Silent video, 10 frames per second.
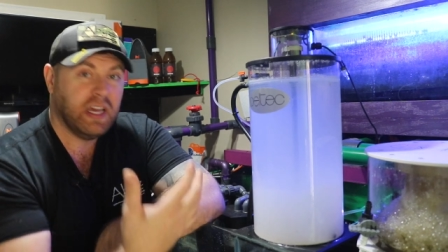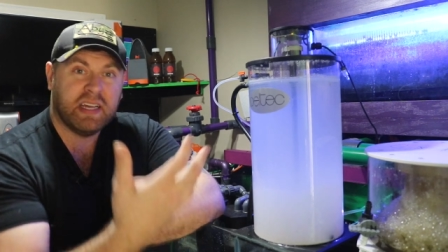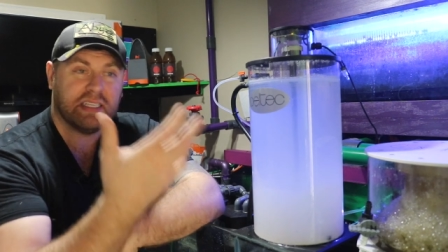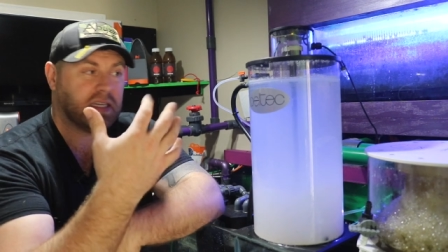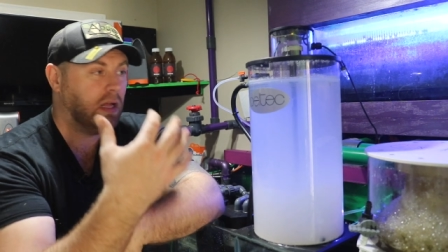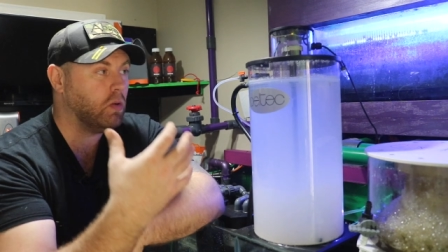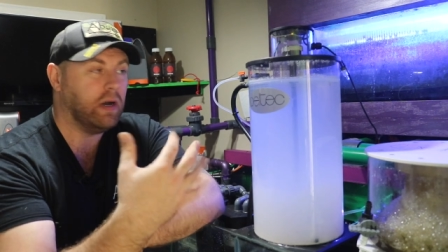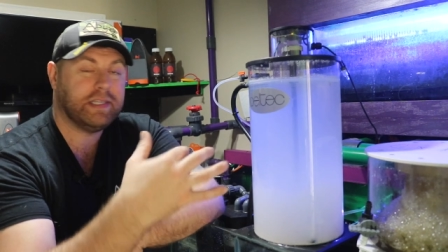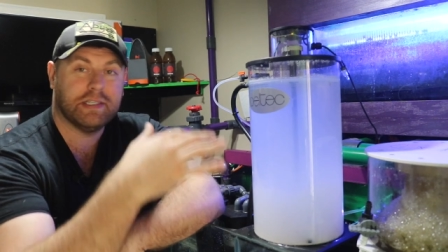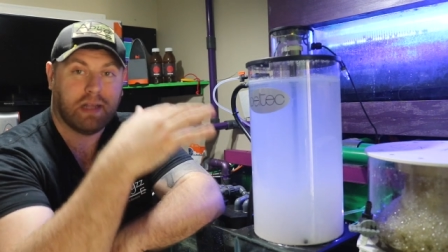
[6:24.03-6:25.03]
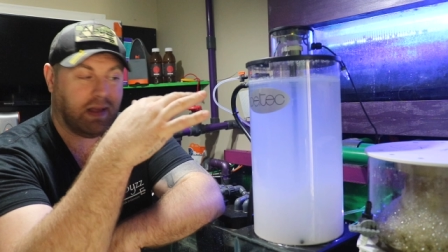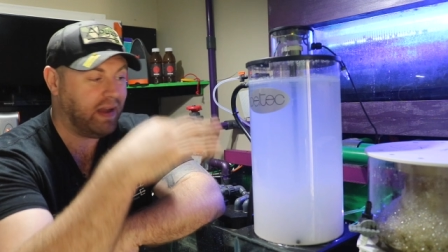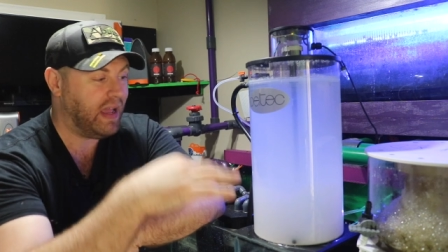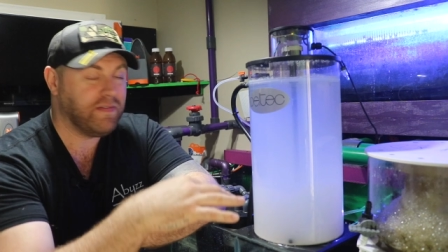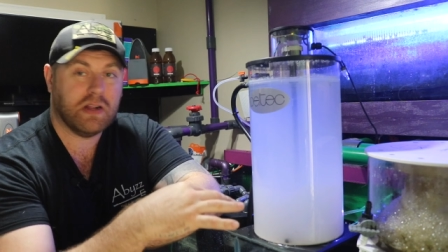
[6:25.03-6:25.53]
Because kalkwasser is a
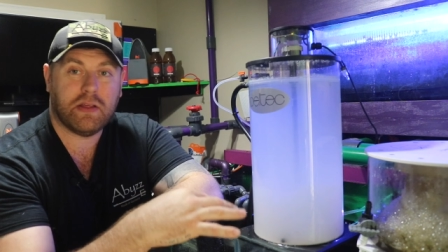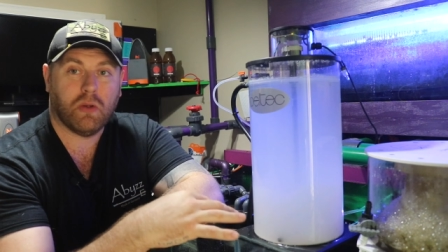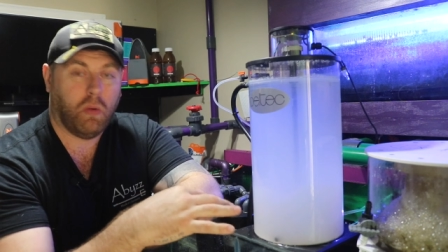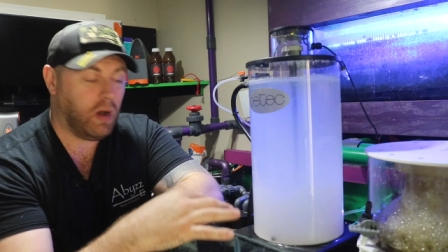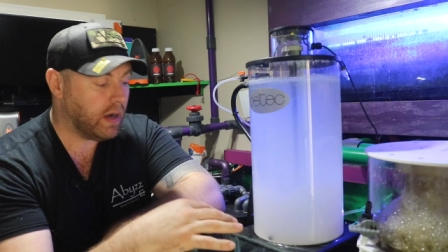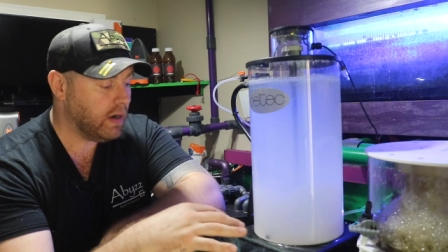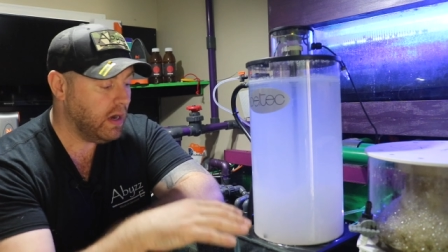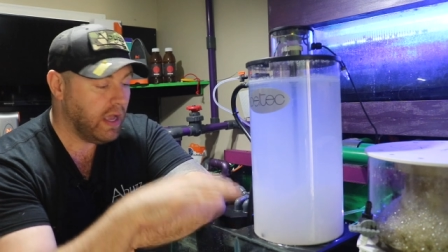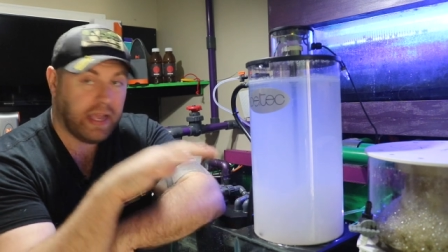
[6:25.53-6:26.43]
lot heavier than the water